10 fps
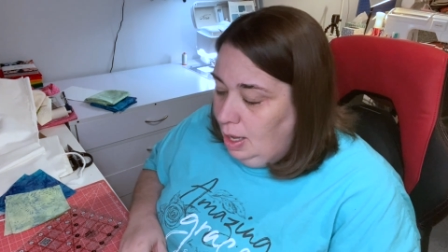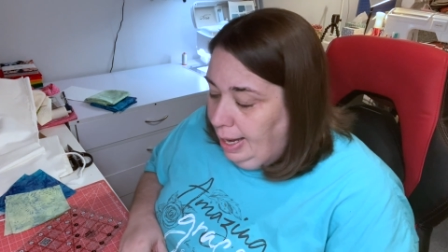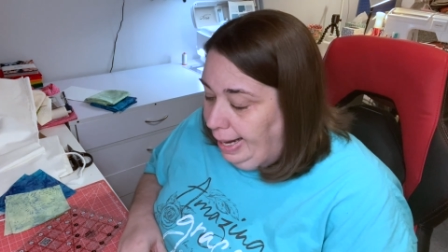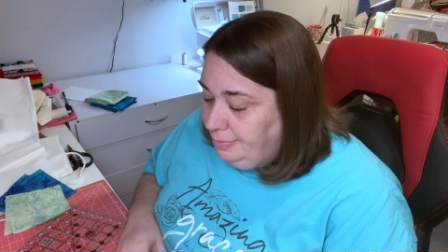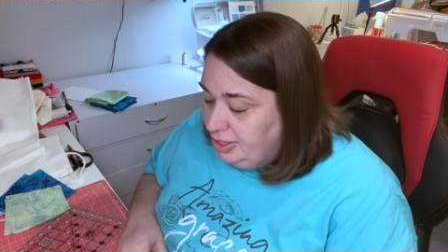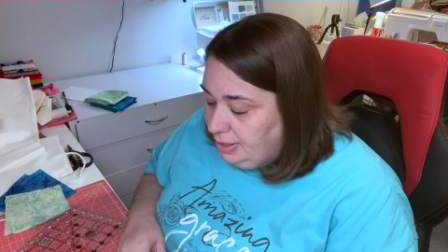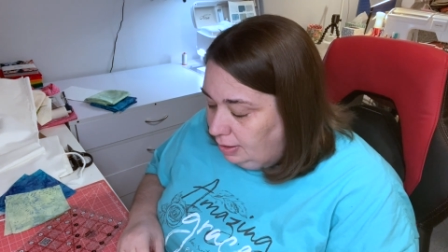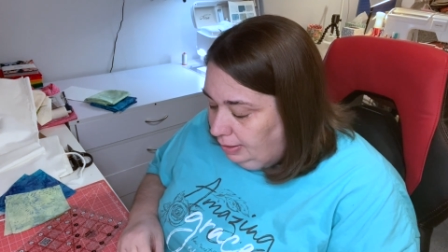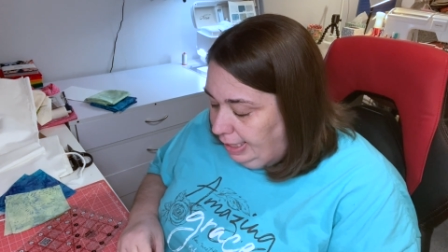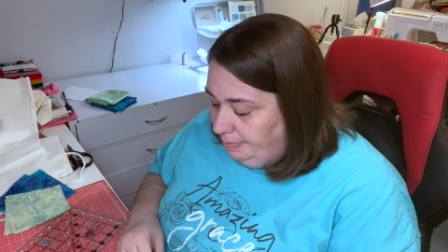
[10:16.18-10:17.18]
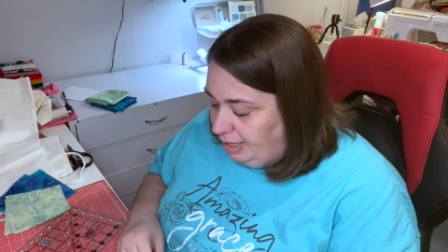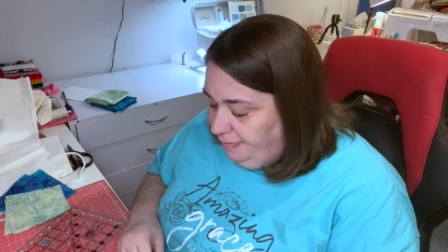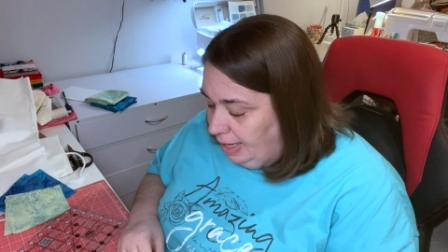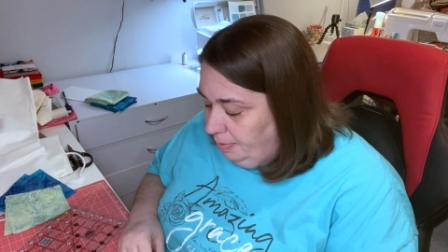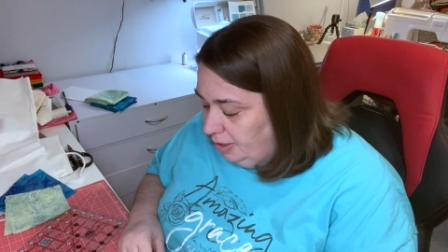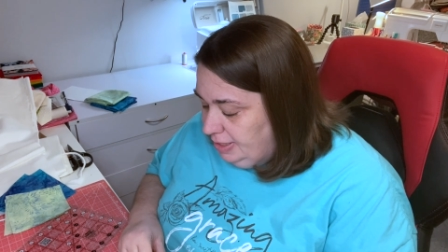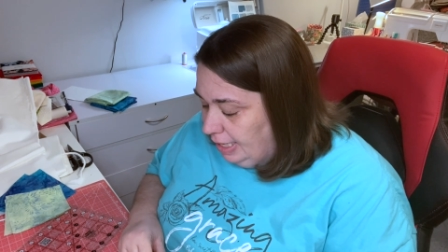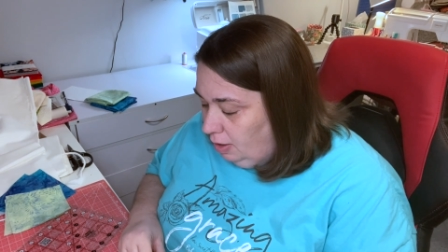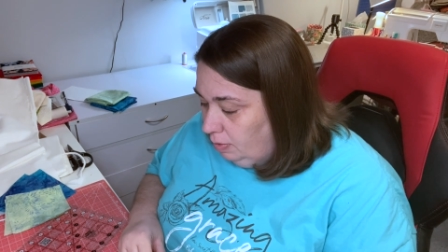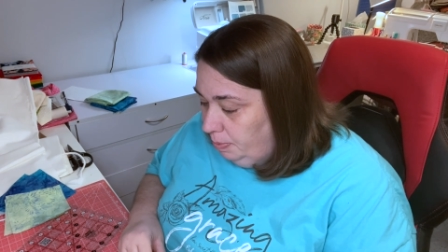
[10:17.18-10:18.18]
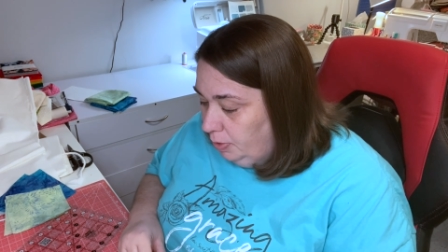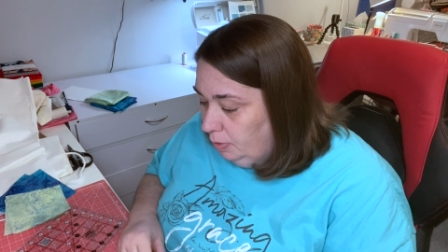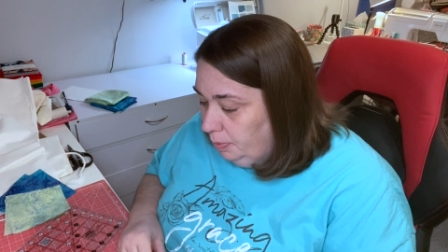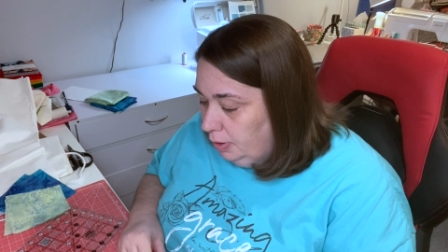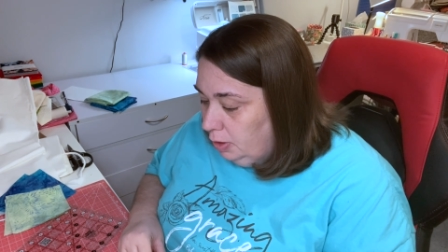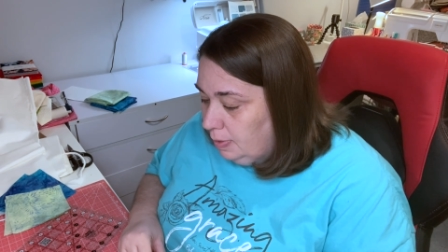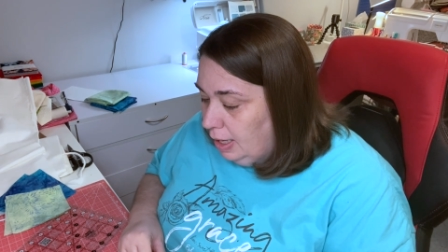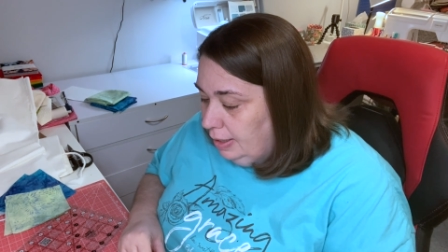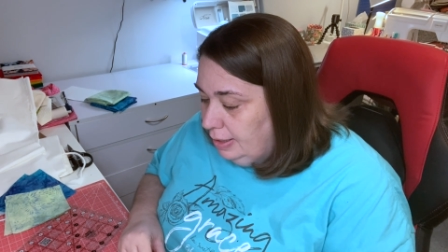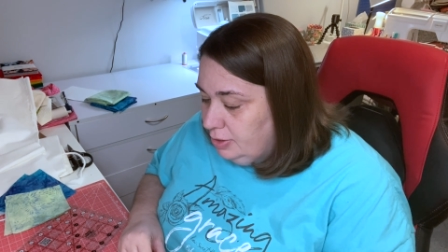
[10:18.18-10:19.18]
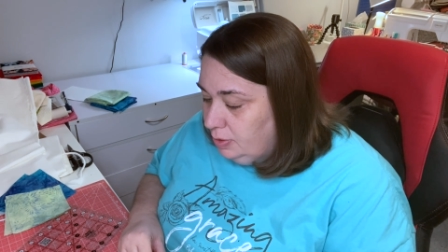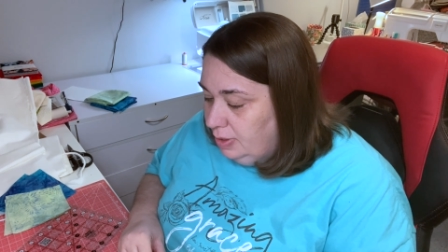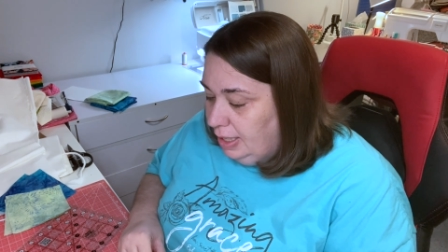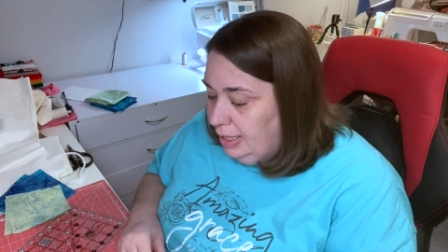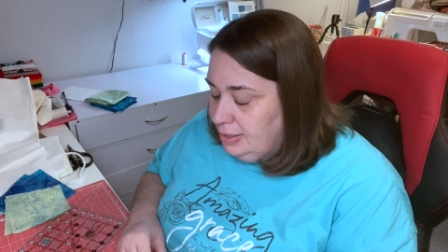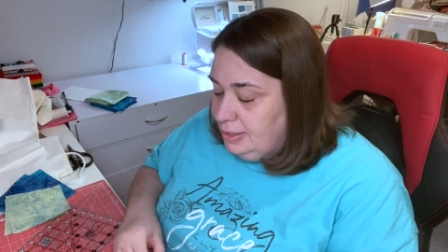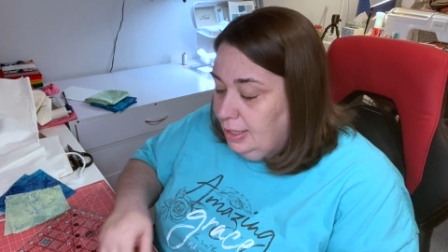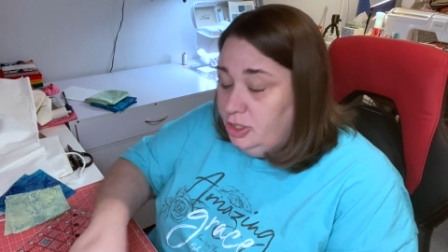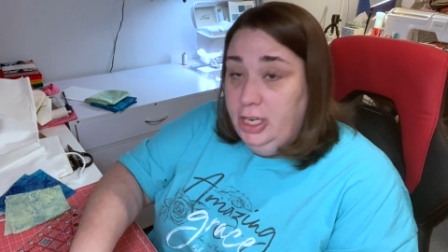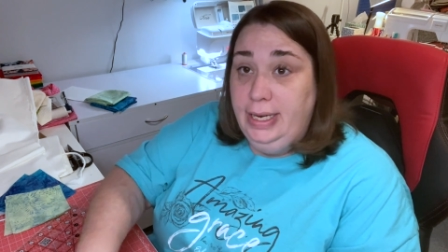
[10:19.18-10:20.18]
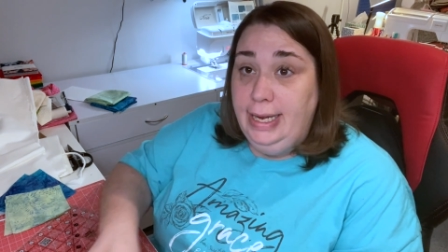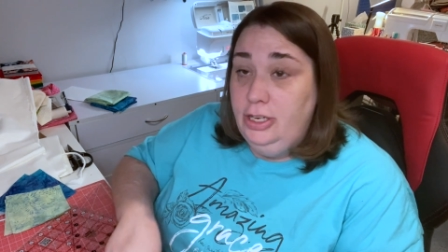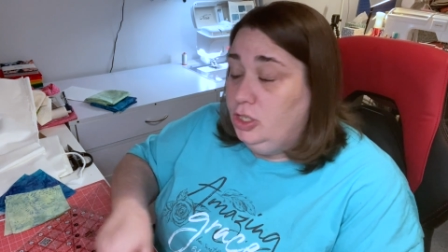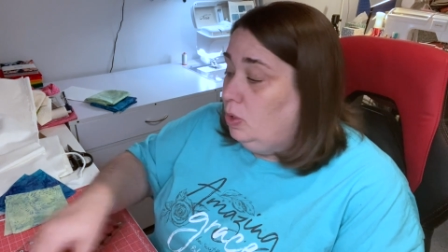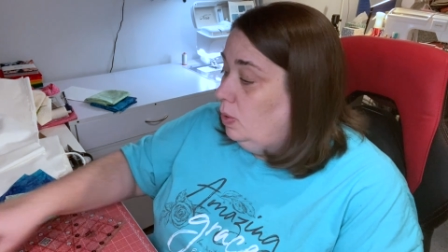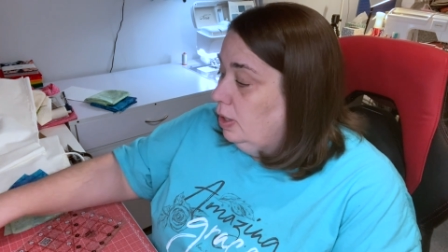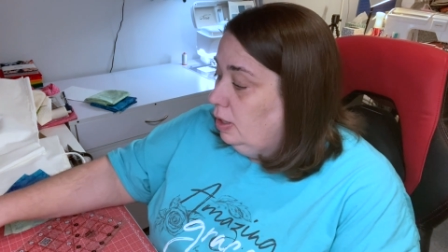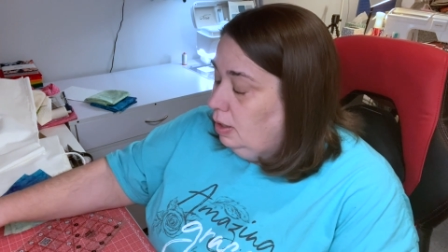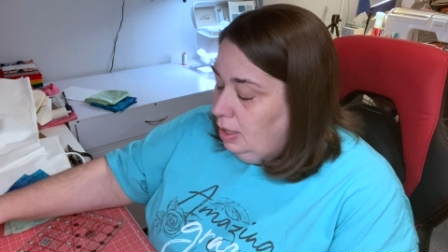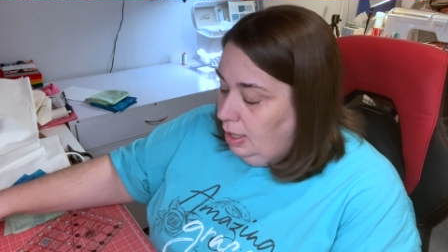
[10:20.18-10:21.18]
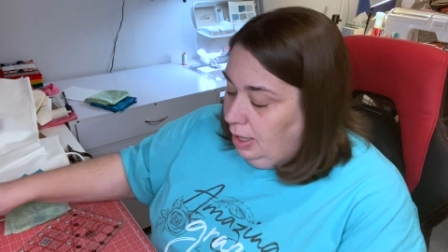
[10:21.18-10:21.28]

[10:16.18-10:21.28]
I'm just going to lay my fabric down, put a ruler on it so that it's touching each corner.